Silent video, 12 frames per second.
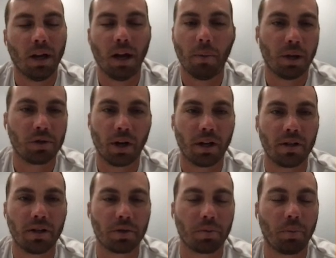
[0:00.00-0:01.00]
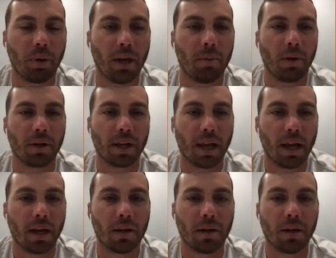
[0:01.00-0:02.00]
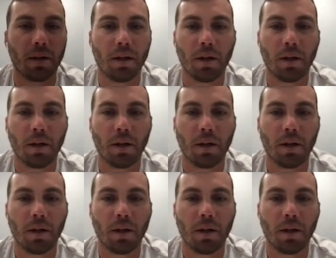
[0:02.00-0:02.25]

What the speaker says: Now, I'm not trying to dish blame on Cade,